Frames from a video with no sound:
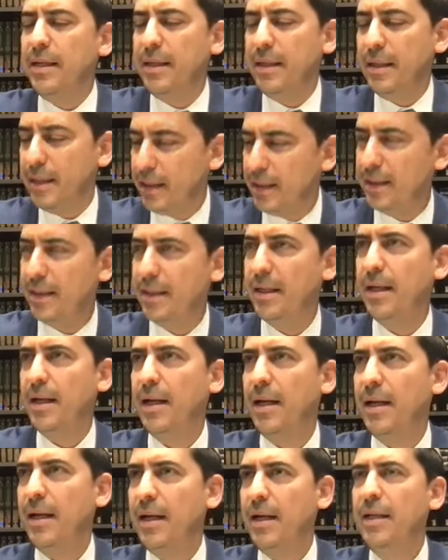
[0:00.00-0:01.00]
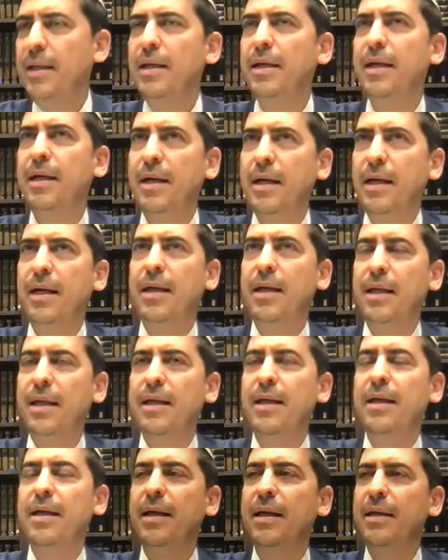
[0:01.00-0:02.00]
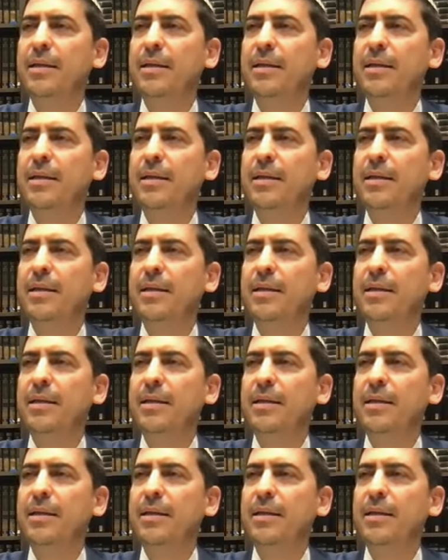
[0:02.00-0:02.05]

Wednesday. The following week.